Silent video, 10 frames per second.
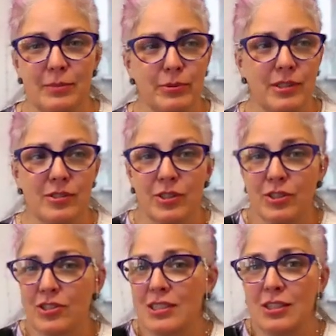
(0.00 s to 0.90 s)
of years are
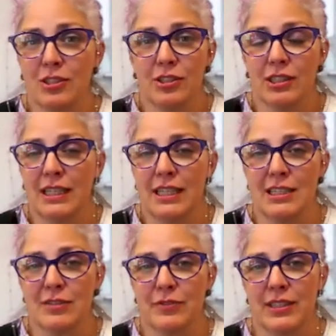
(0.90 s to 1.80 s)
still our
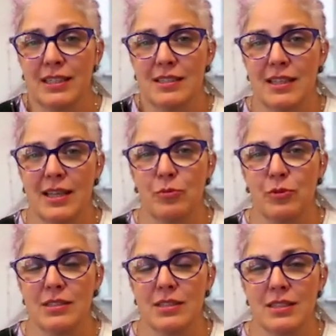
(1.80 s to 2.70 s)
clients for that same
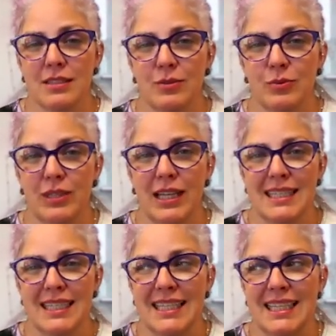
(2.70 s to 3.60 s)
reason. We
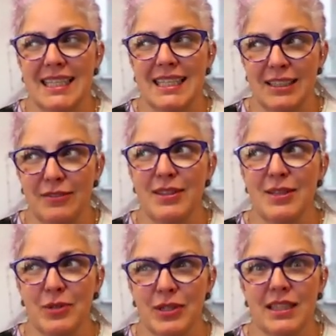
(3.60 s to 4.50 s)
got to give
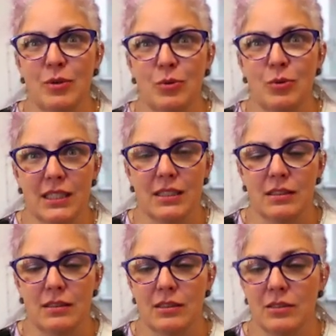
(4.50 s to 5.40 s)
them what they wanted,
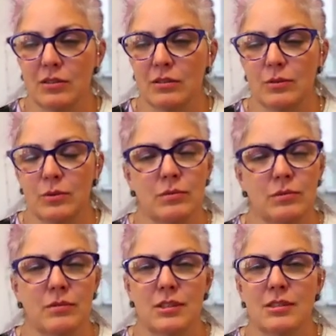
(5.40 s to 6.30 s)

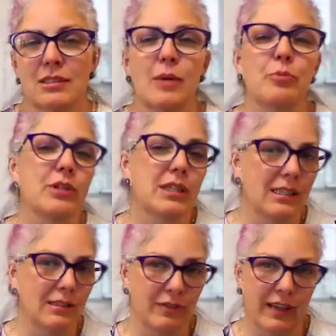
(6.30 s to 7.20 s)
to stop working
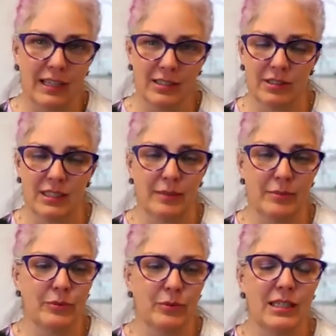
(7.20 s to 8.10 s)
at a factory. I
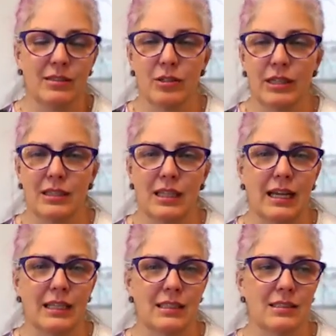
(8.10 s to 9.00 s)
mean, we hear that a
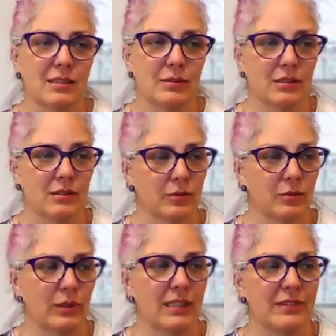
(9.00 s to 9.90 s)
lot. We
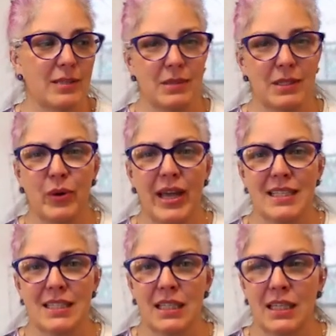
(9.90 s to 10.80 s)
live in the Midwest,